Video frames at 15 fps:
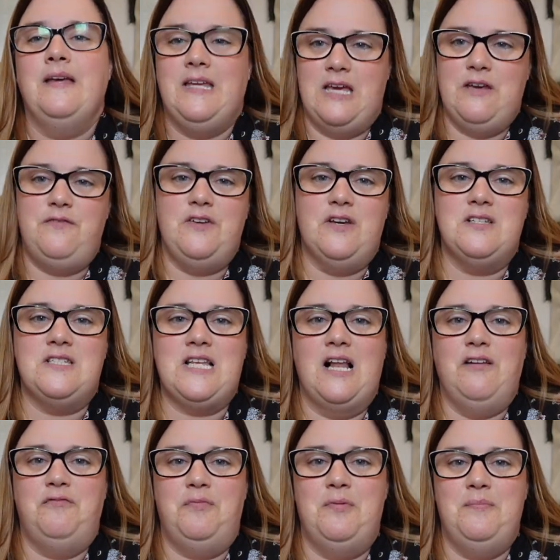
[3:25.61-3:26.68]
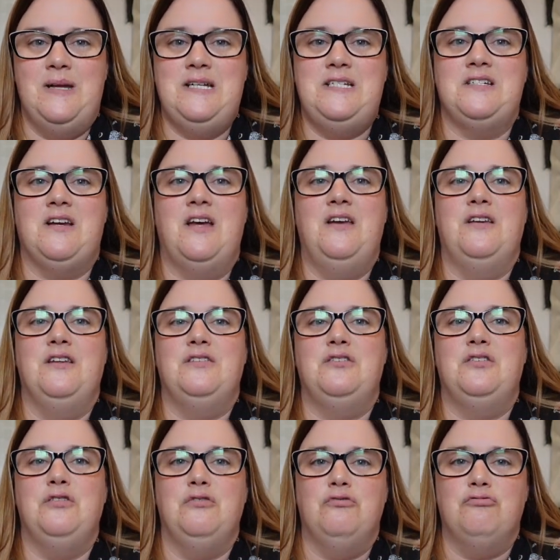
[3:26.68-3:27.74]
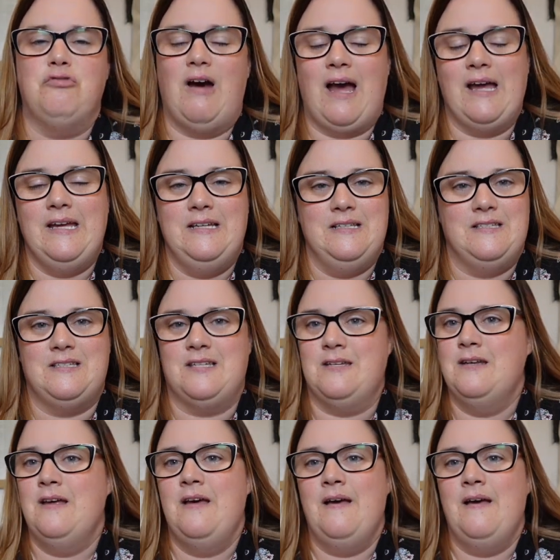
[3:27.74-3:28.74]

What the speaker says: give yourself permission to write